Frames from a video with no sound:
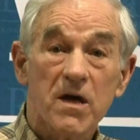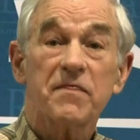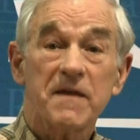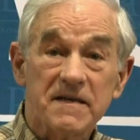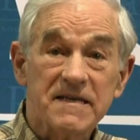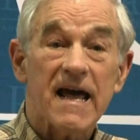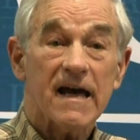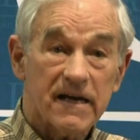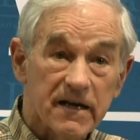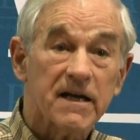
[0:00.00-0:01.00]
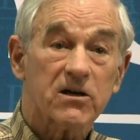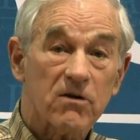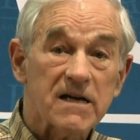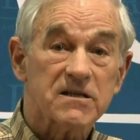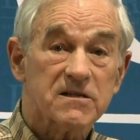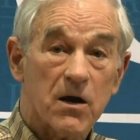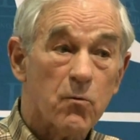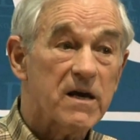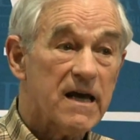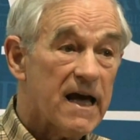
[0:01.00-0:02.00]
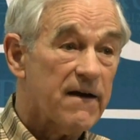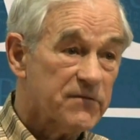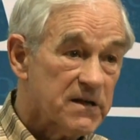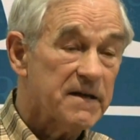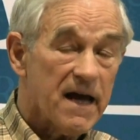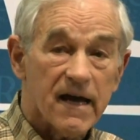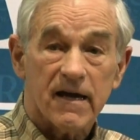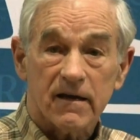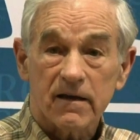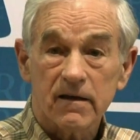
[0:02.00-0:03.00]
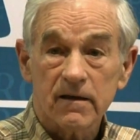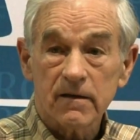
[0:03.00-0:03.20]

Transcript: with the debt and the crisis that we have today.